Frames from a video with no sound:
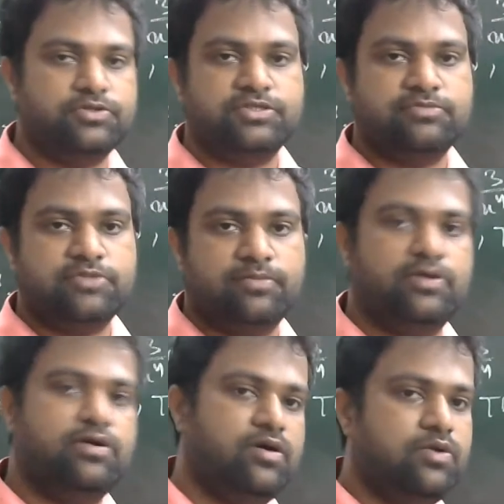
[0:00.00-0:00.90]
positive
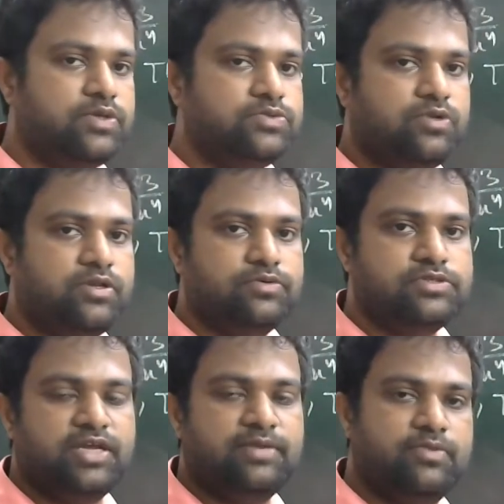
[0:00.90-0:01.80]
number, always we will
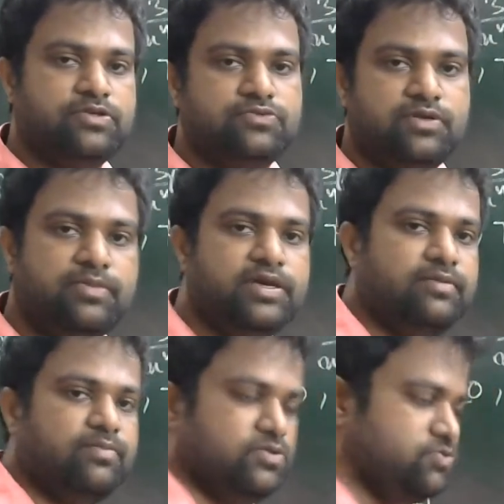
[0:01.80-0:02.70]
use n plus 1 by
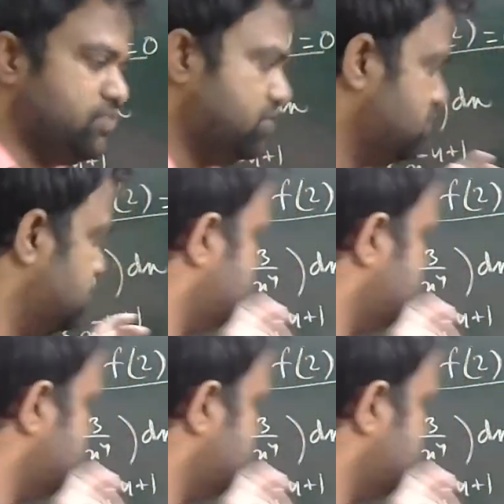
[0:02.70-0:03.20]
n plus 1.